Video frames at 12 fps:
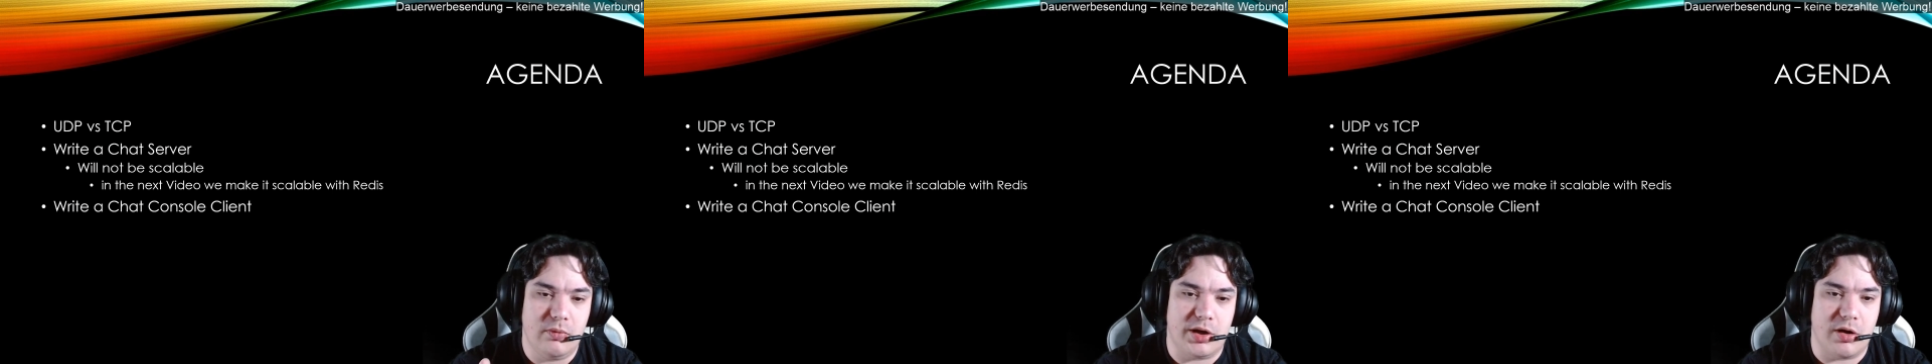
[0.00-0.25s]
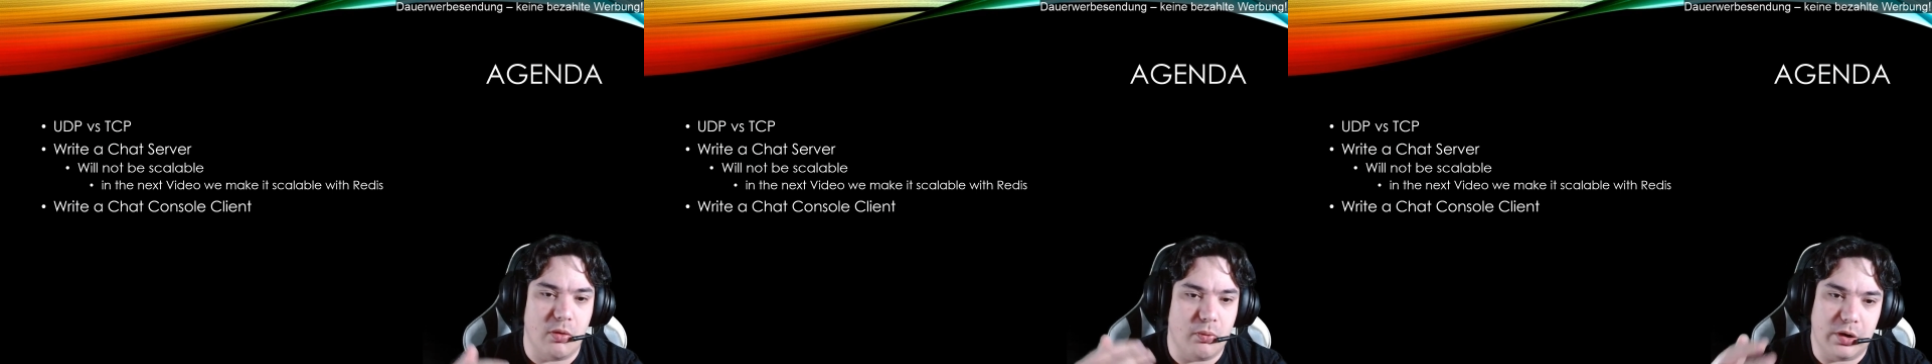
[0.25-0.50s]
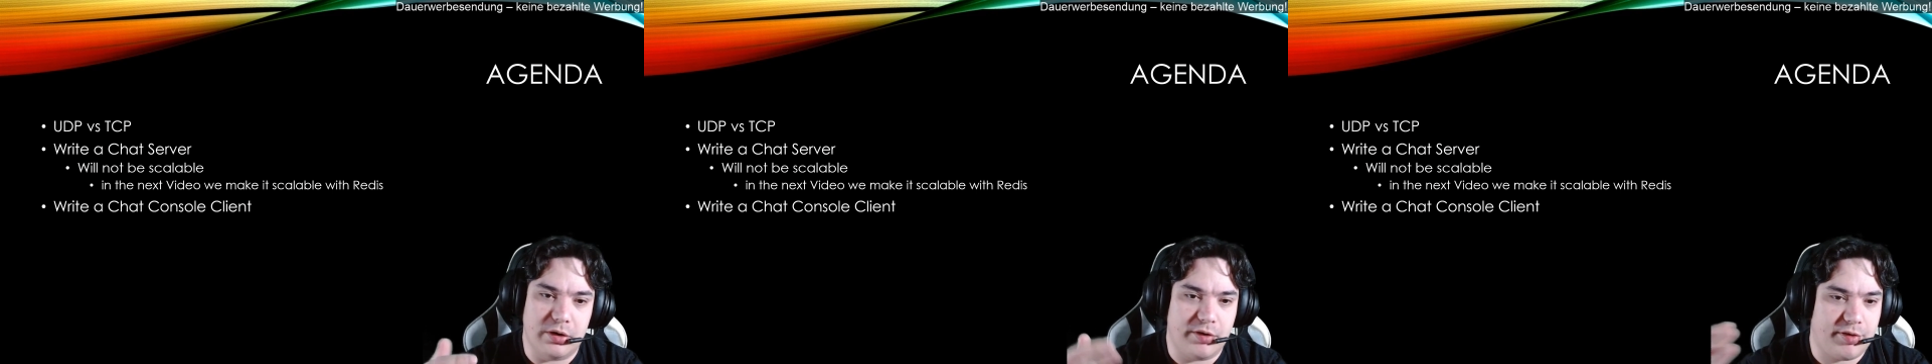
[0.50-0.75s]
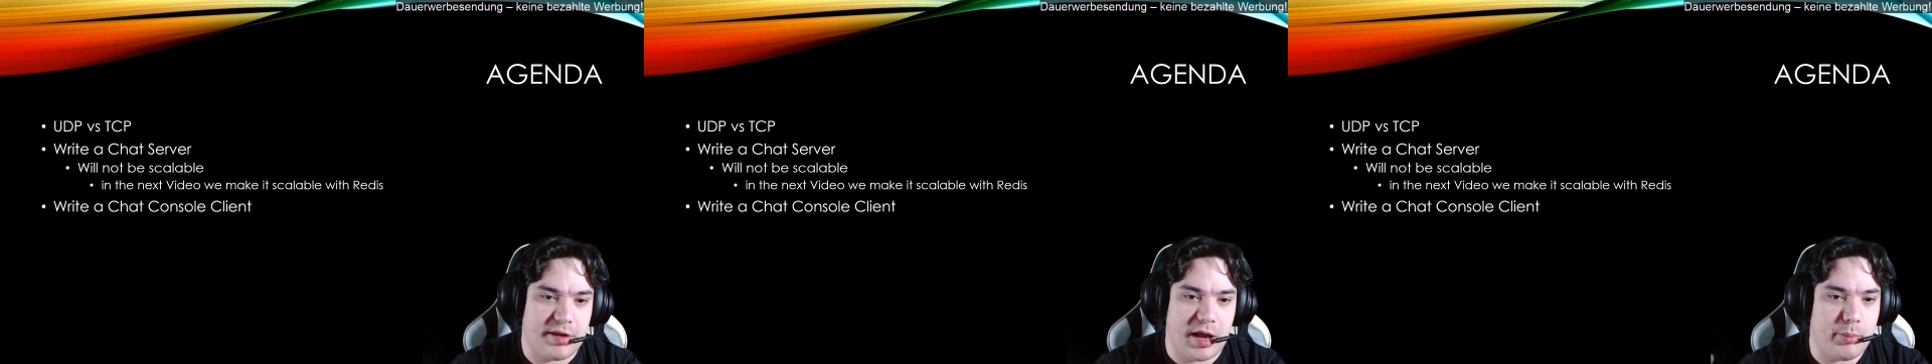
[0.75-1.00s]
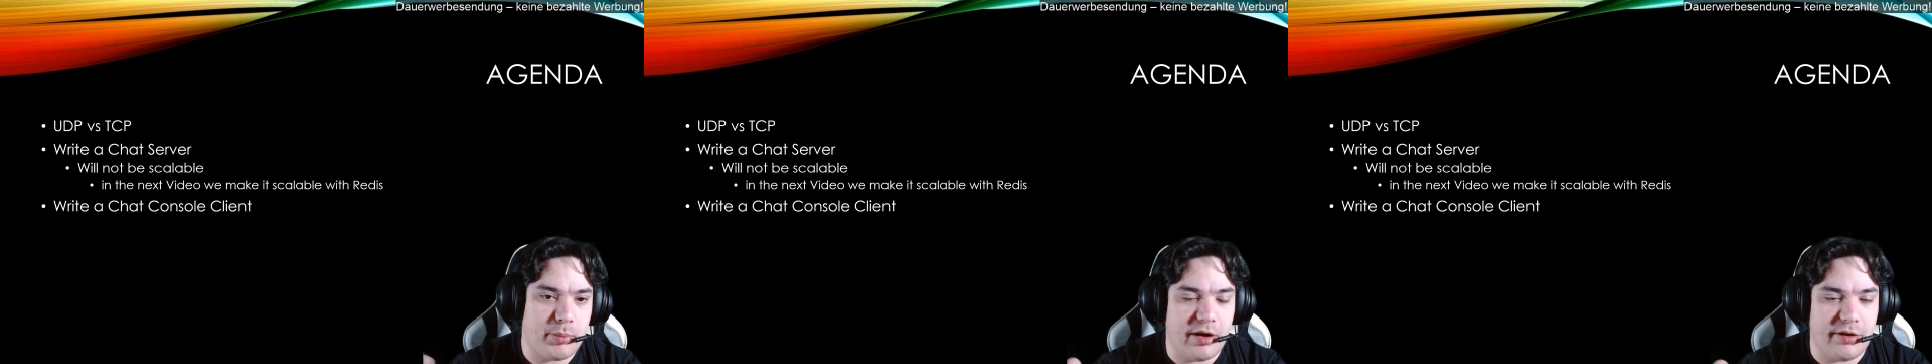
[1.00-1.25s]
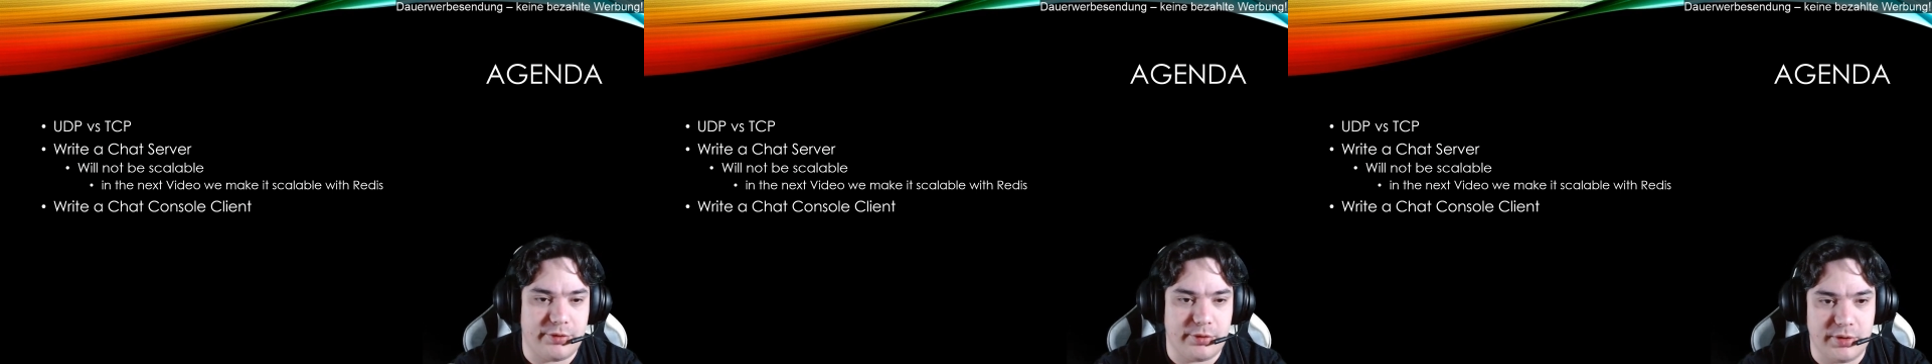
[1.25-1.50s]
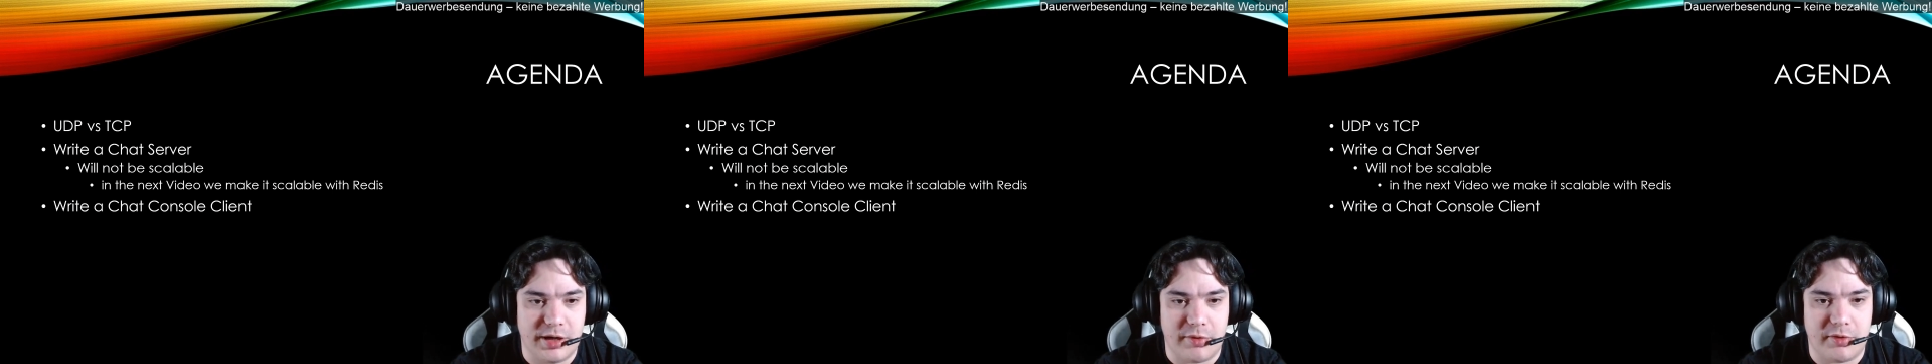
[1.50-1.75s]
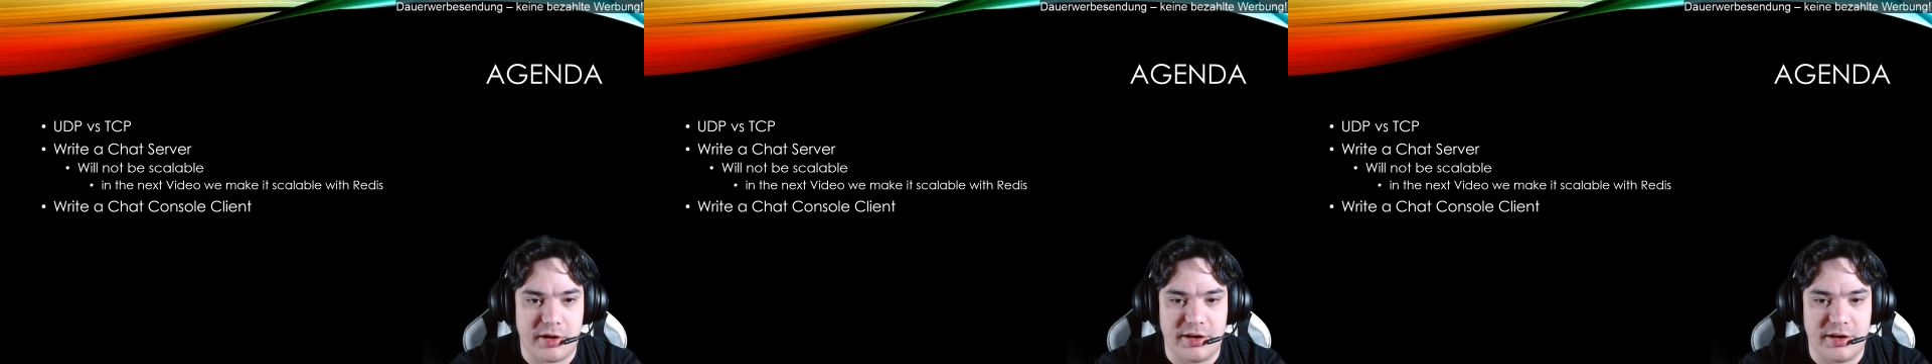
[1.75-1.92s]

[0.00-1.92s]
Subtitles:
go one step after another.